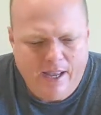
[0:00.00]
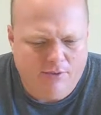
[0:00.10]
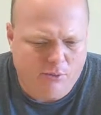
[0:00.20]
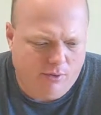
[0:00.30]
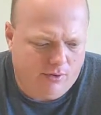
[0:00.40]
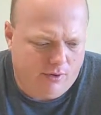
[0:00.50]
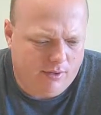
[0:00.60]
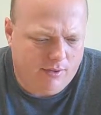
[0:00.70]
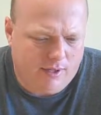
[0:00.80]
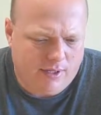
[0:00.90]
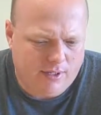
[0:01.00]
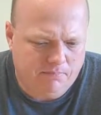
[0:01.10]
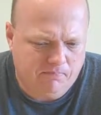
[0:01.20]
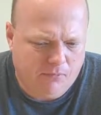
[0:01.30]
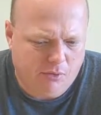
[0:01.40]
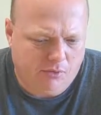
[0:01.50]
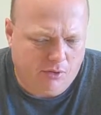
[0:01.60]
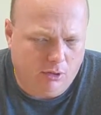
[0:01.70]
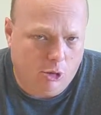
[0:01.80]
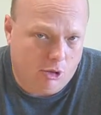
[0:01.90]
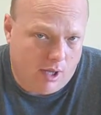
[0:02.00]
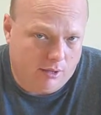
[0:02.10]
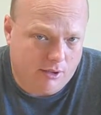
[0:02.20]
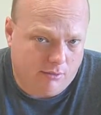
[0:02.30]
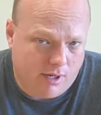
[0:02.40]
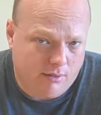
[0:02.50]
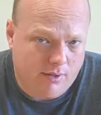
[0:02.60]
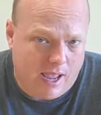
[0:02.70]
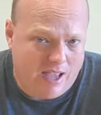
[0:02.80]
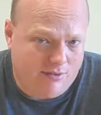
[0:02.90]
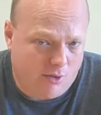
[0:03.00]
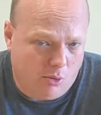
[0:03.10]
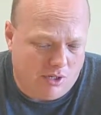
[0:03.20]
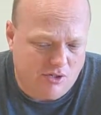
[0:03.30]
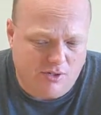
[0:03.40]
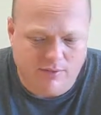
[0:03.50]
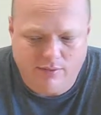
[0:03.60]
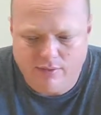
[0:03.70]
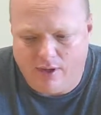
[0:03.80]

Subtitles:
And so we started, looking around, asking questions.